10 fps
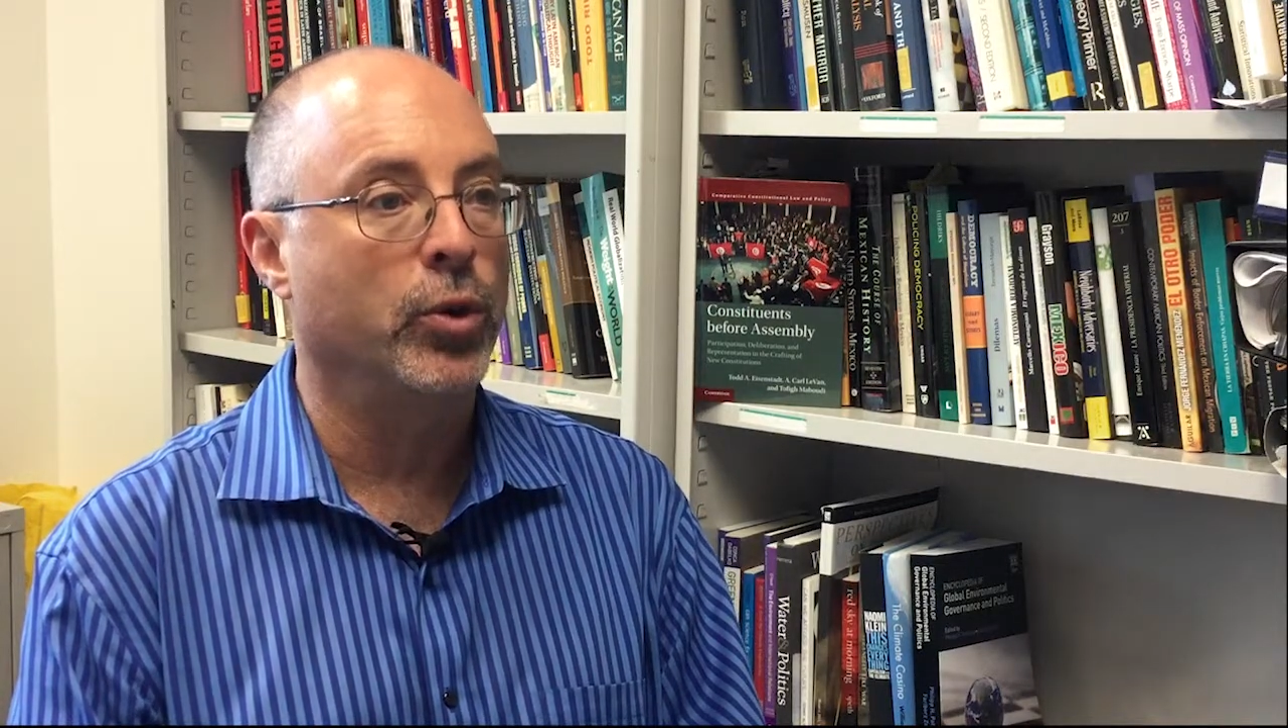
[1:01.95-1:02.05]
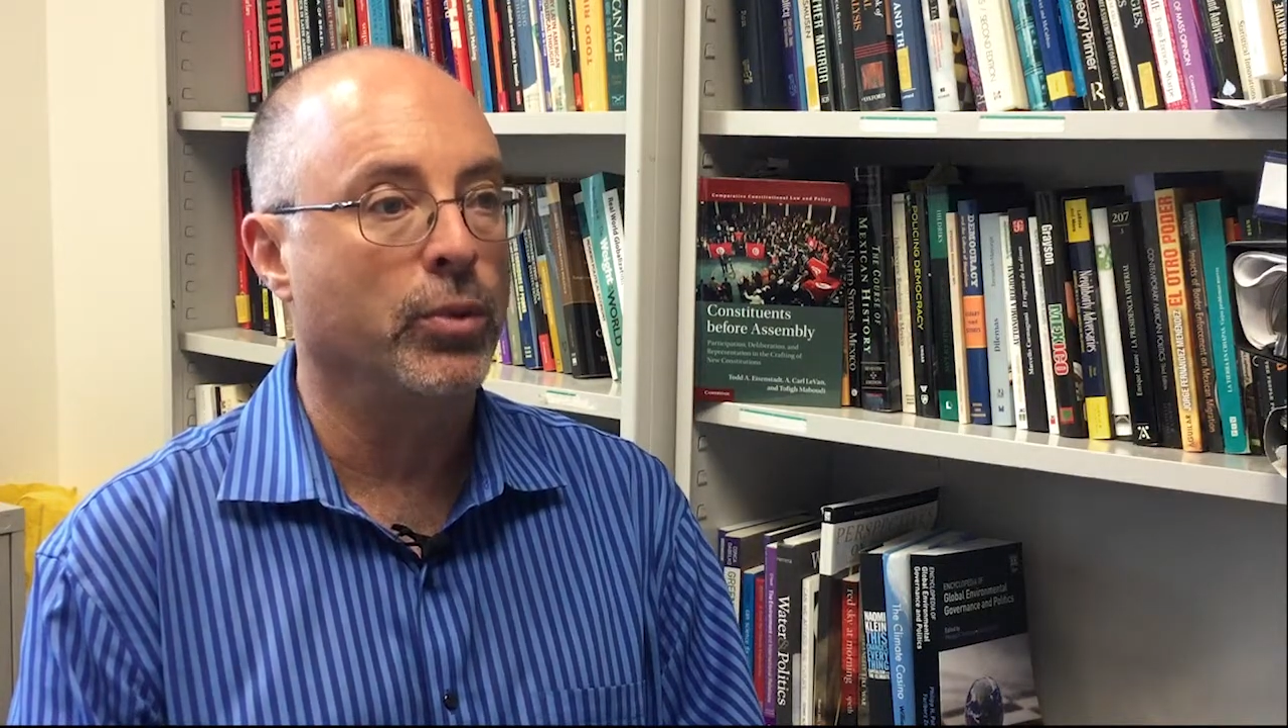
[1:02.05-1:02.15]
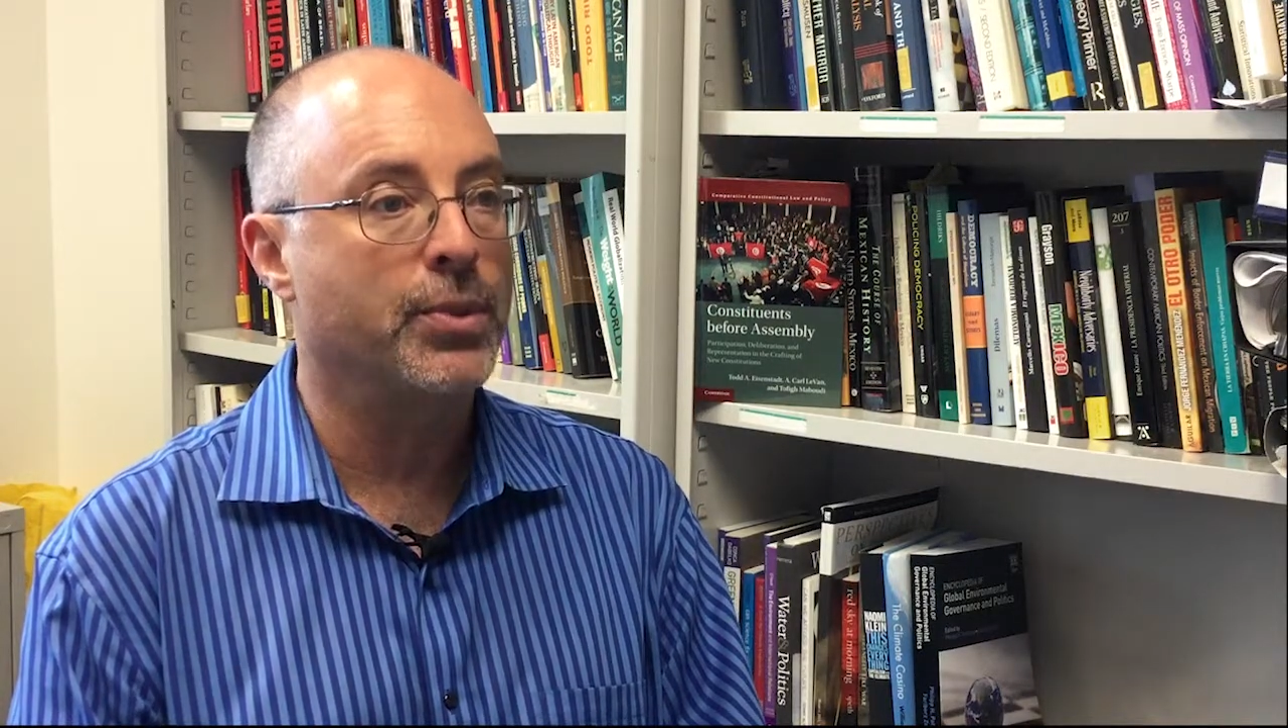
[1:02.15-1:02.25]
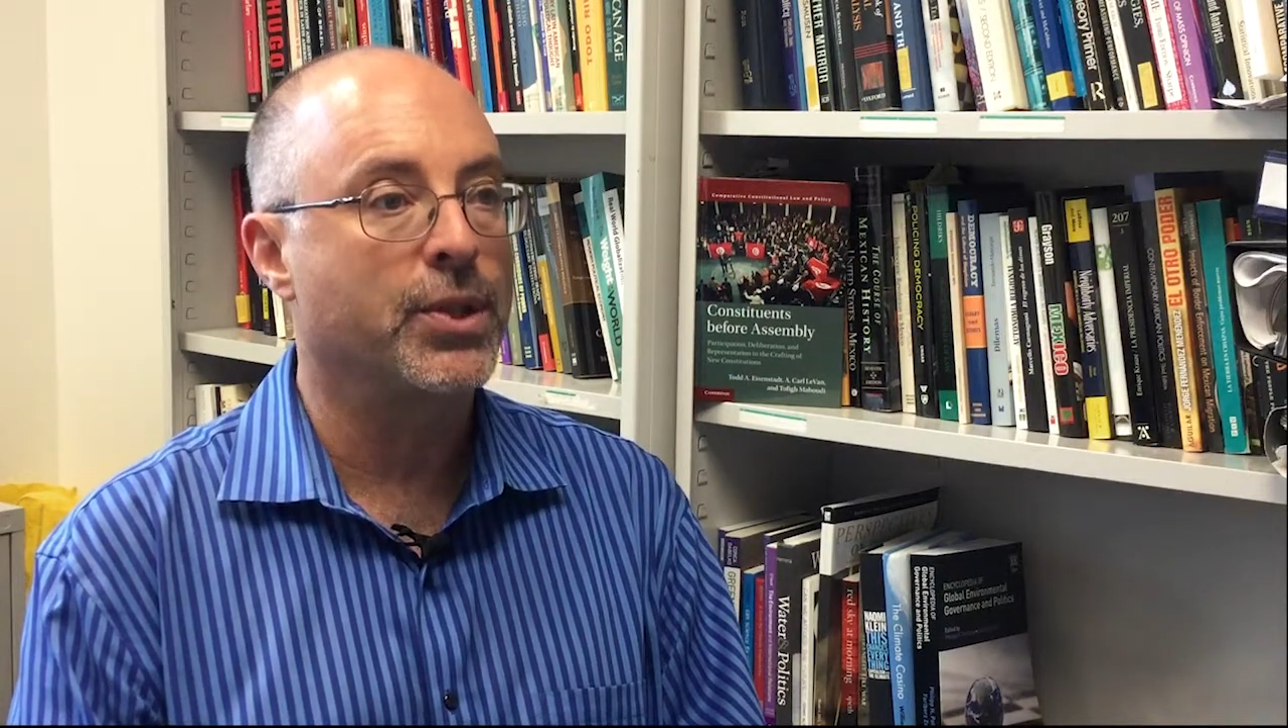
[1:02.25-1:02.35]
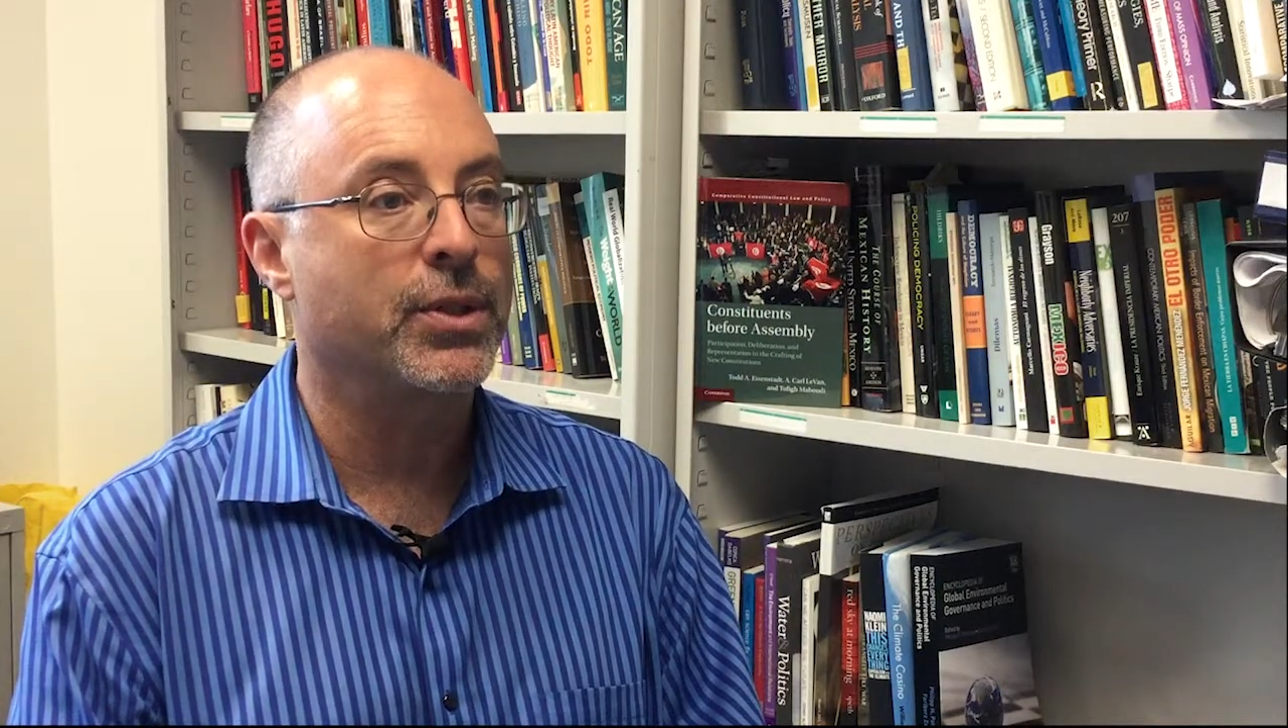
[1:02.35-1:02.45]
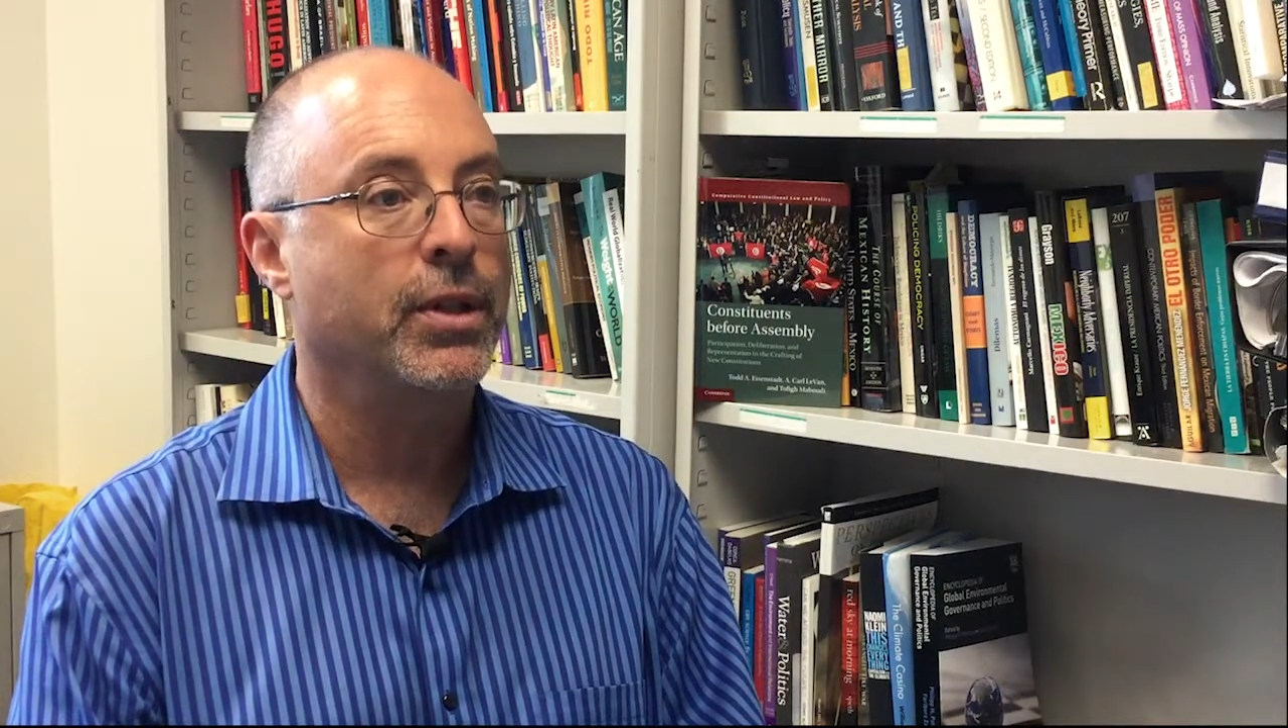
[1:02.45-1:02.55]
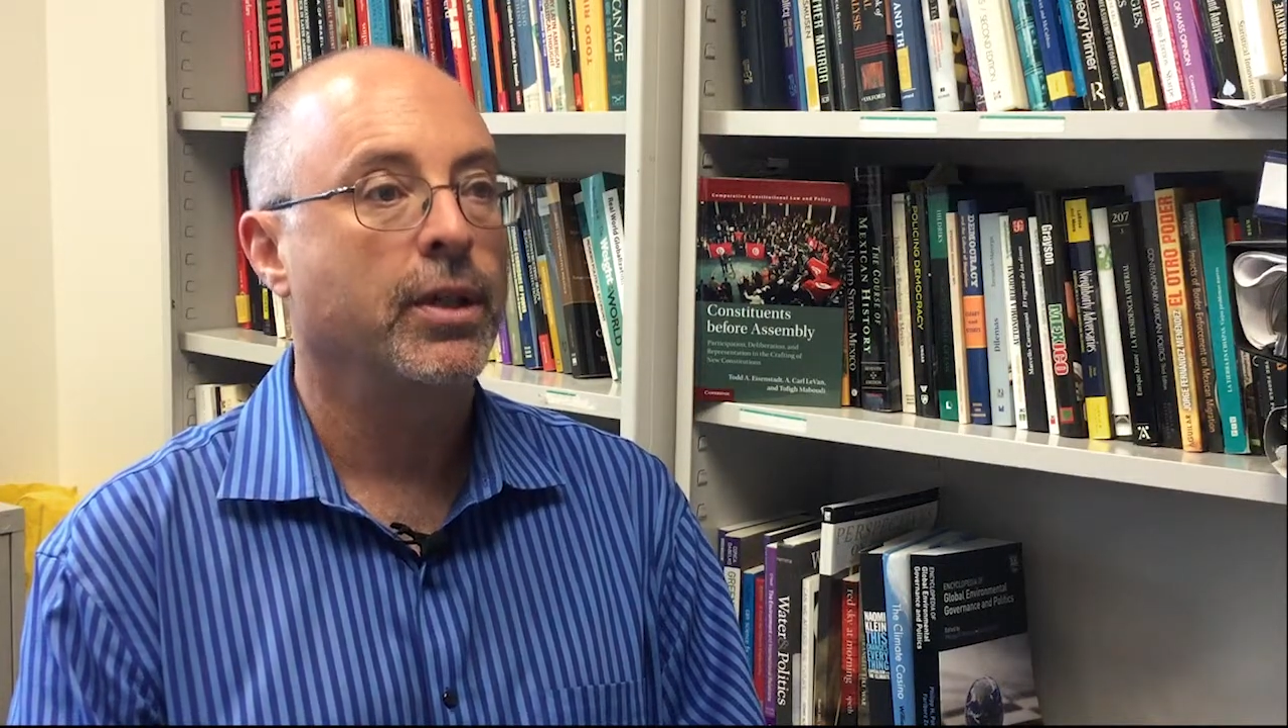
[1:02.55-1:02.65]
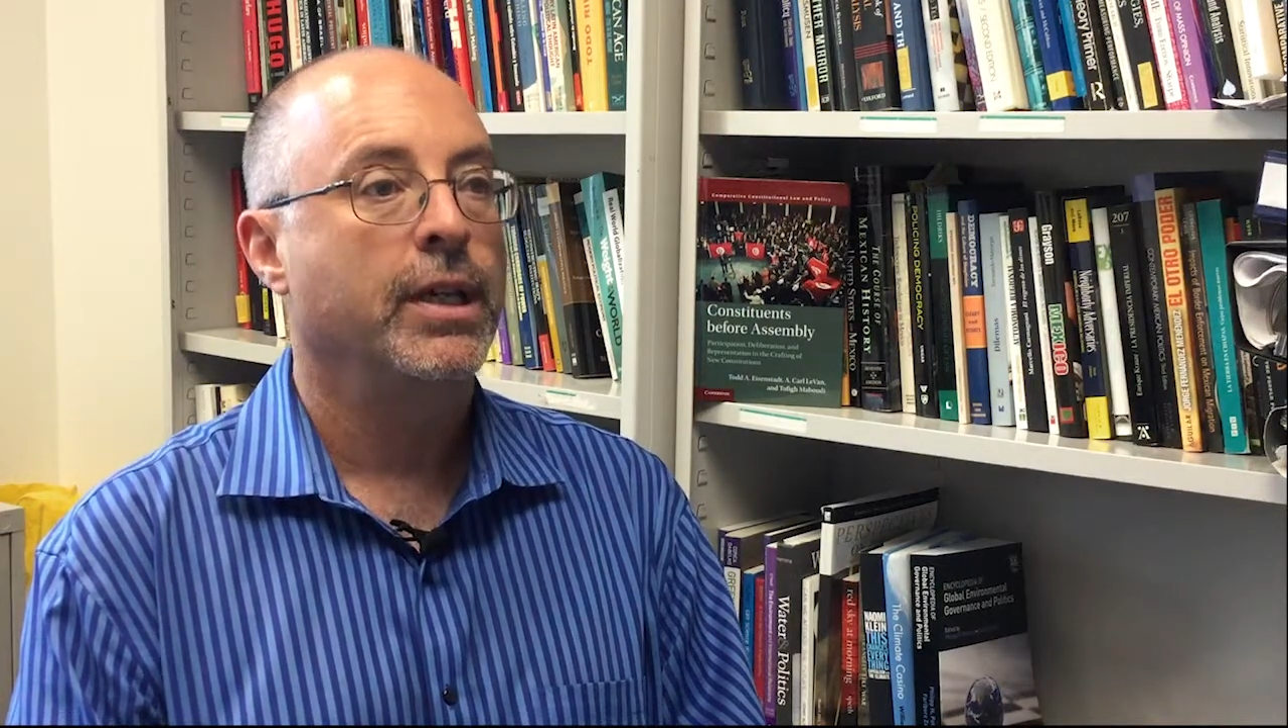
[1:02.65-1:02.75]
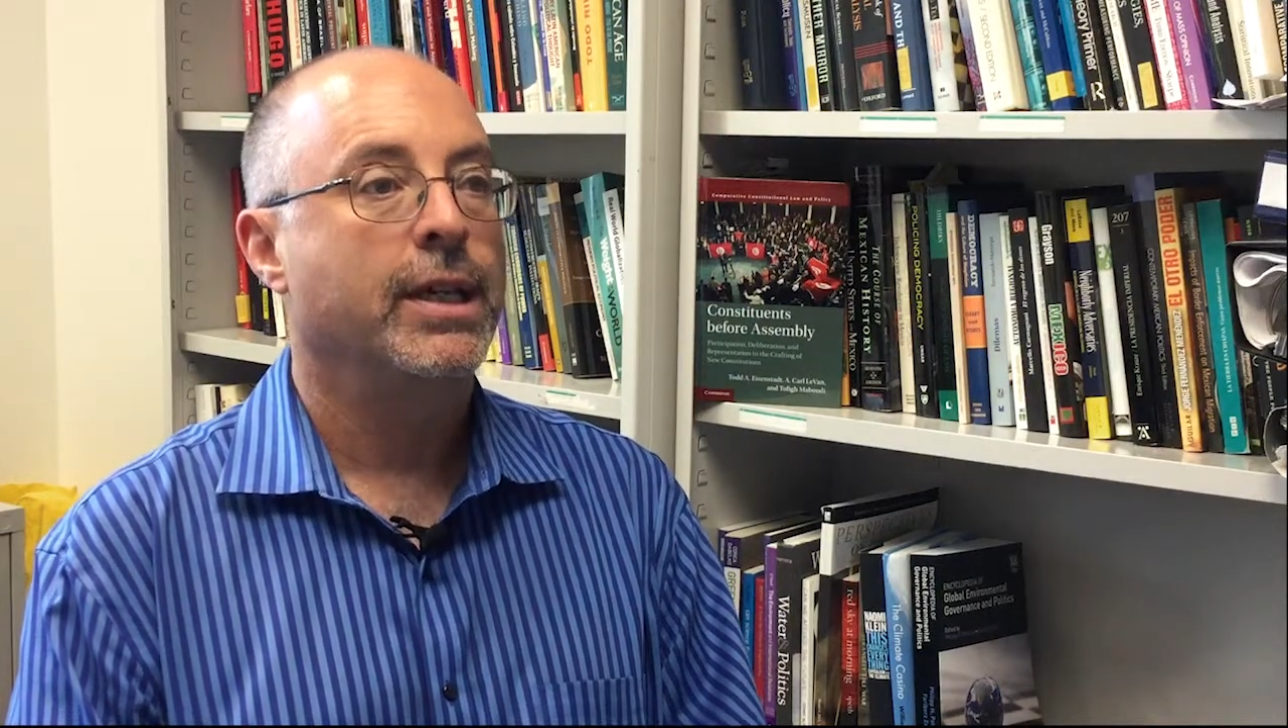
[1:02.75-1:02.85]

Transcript: groups